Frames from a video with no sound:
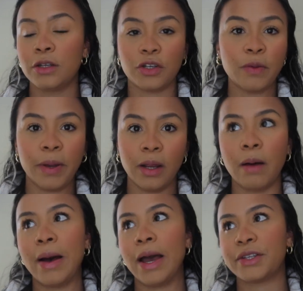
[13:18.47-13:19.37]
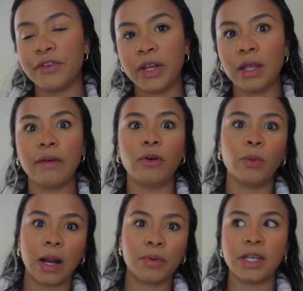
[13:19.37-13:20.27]
just depending on my activity level,
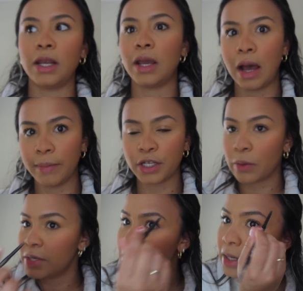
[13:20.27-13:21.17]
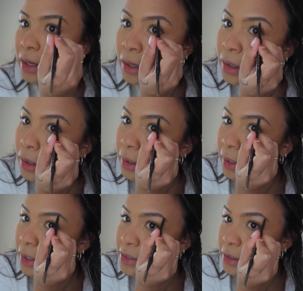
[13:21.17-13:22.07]
what I was eating, how much I was eating,
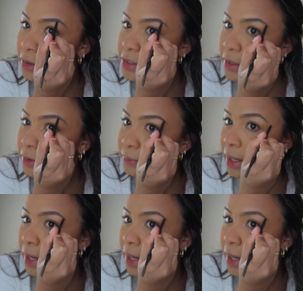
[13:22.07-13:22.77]
etc., etc.